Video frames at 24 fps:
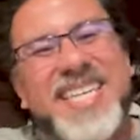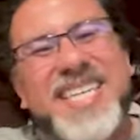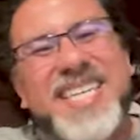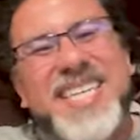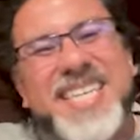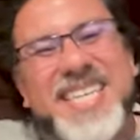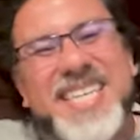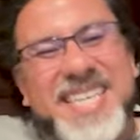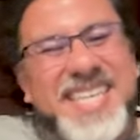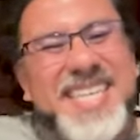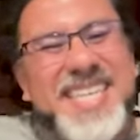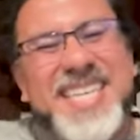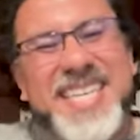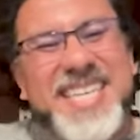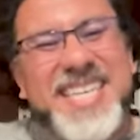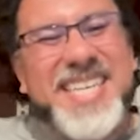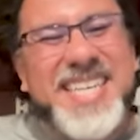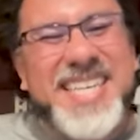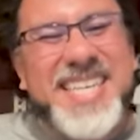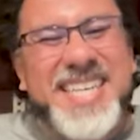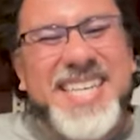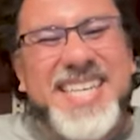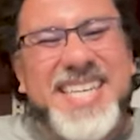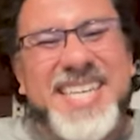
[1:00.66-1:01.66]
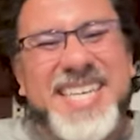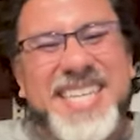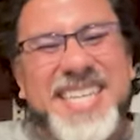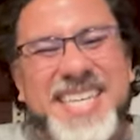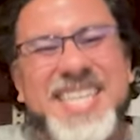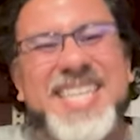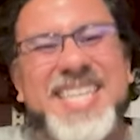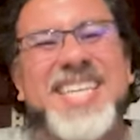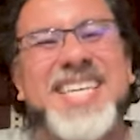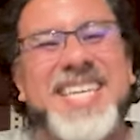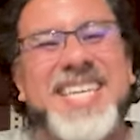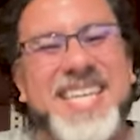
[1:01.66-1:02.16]

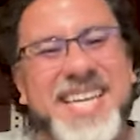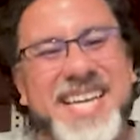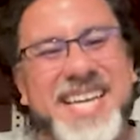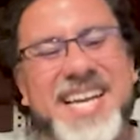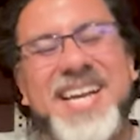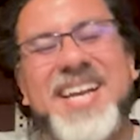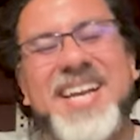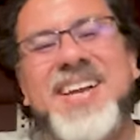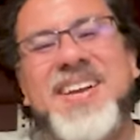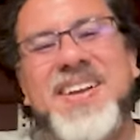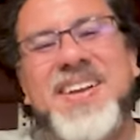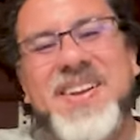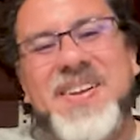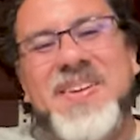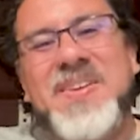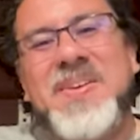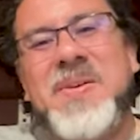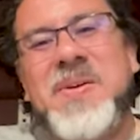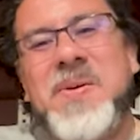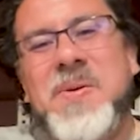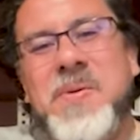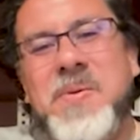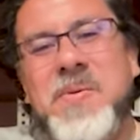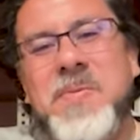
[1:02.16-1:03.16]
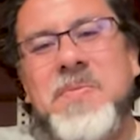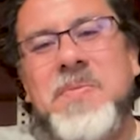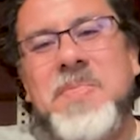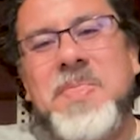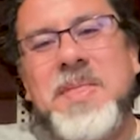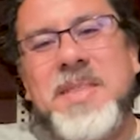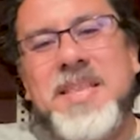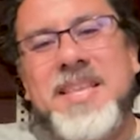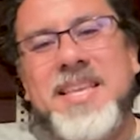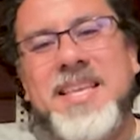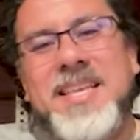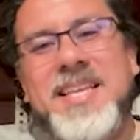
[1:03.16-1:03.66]

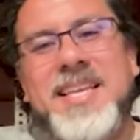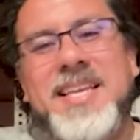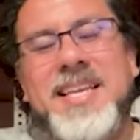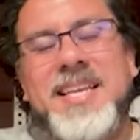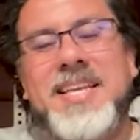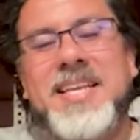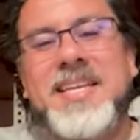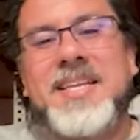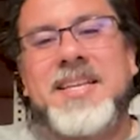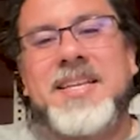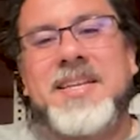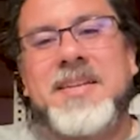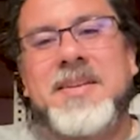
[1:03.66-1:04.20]
[no speech]